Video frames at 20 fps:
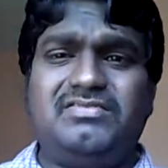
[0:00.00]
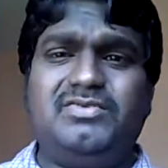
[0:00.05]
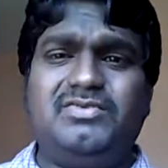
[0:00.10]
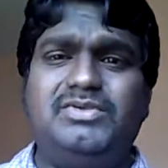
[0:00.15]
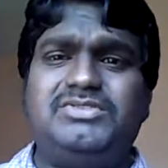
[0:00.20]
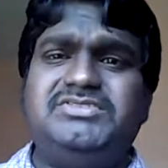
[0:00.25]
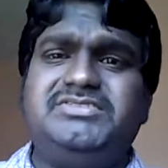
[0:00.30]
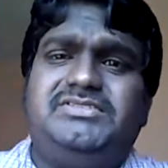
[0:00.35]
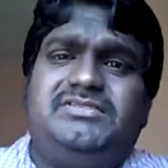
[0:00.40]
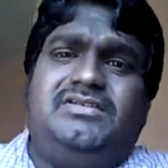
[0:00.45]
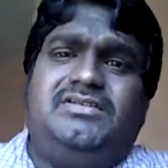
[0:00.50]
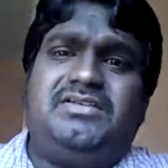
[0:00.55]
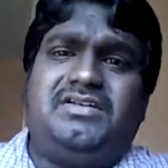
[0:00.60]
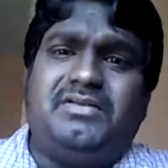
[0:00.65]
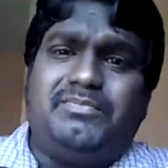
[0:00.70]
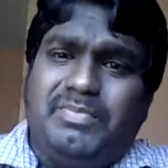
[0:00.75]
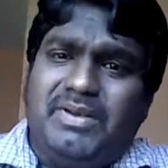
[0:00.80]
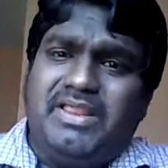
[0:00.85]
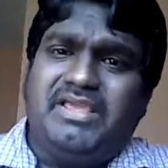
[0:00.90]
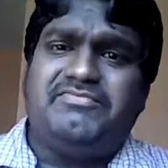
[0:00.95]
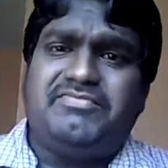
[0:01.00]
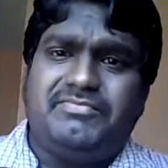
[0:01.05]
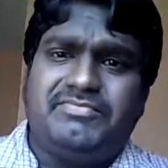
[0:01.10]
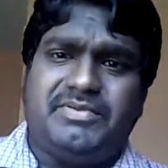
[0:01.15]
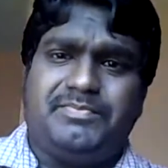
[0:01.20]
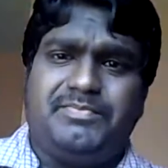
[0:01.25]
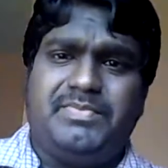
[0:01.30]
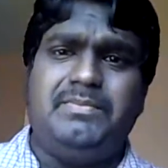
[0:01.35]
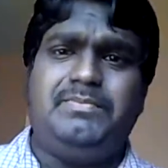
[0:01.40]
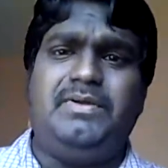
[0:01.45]
good reply from
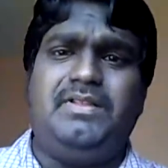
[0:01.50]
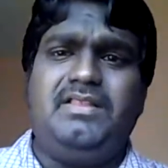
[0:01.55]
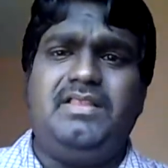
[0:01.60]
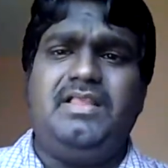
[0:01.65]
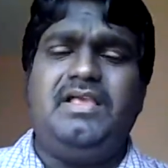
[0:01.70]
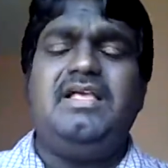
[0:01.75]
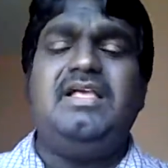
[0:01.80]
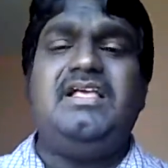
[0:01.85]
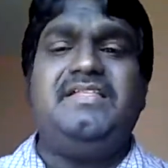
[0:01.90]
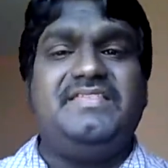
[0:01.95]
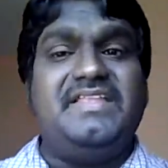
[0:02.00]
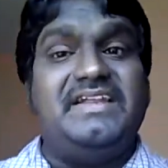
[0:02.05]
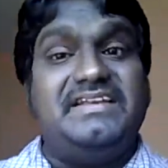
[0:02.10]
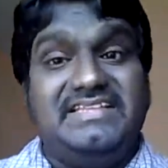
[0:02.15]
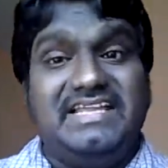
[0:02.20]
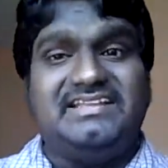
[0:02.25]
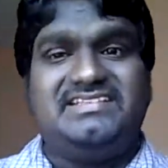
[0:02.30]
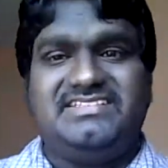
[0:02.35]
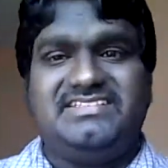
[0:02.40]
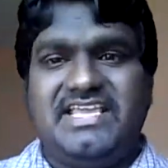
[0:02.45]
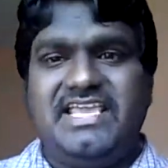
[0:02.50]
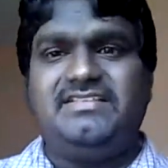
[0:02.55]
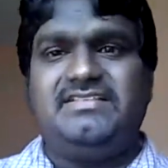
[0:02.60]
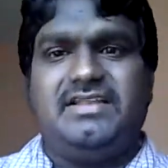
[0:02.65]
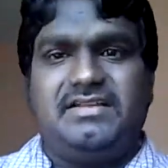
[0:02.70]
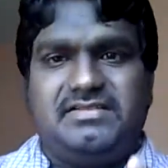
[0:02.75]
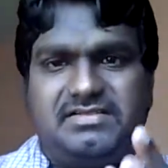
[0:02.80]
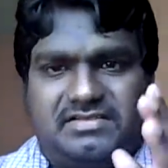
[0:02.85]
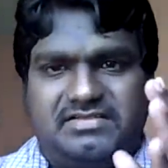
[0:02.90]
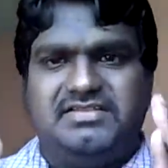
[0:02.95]
the people that they're saying
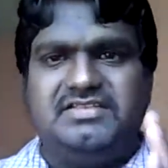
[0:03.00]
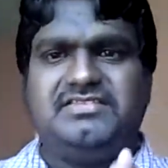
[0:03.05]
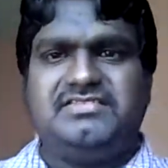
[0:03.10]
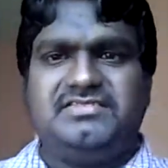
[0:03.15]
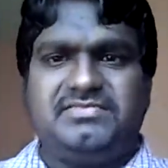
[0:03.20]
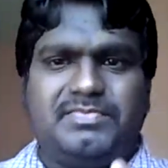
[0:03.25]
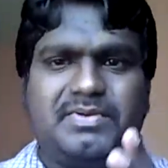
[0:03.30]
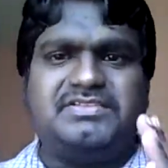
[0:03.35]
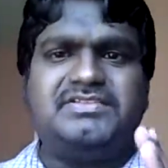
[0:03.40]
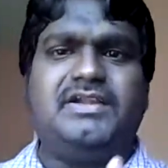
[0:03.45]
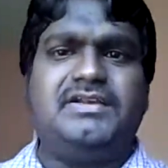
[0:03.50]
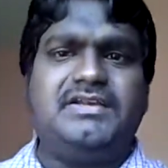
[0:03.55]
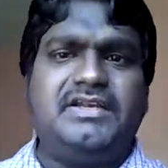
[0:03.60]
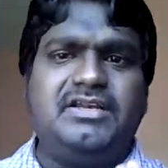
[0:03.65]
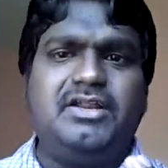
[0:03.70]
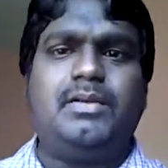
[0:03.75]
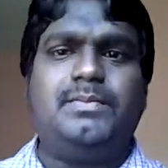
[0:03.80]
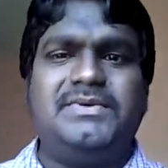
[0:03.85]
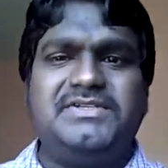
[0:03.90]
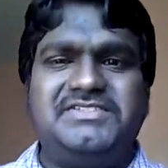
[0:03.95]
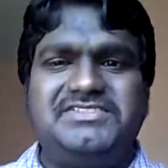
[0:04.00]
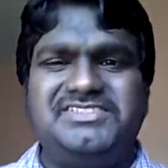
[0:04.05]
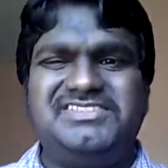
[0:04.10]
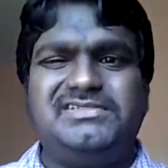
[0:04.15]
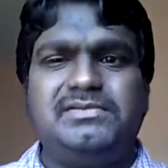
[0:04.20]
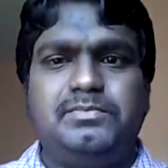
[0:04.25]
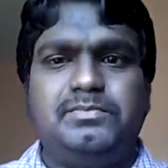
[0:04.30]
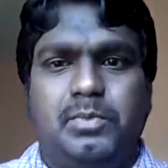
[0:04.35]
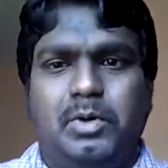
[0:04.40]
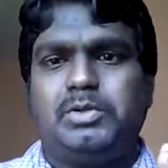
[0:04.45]
that this personality development
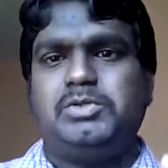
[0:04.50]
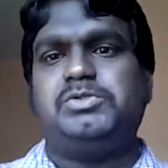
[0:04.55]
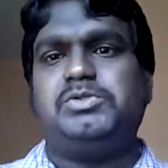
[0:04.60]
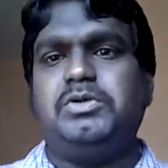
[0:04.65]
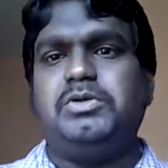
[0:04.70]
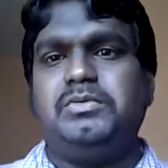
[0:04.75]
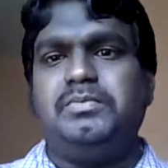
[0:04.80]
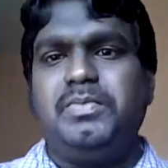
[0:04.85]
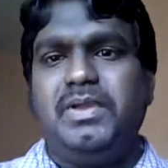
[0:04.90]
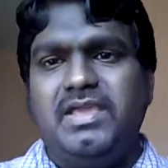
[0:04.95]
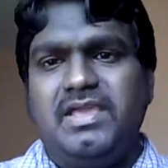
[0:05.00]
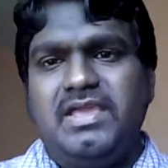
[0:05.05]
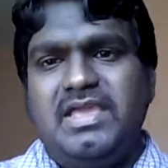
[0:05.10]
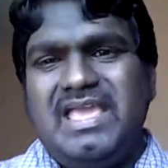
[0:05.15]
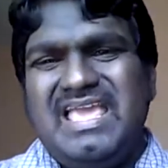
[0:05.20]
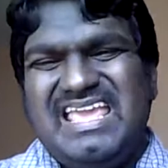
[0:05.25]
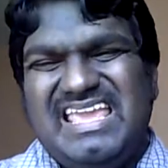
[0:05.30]
system book should be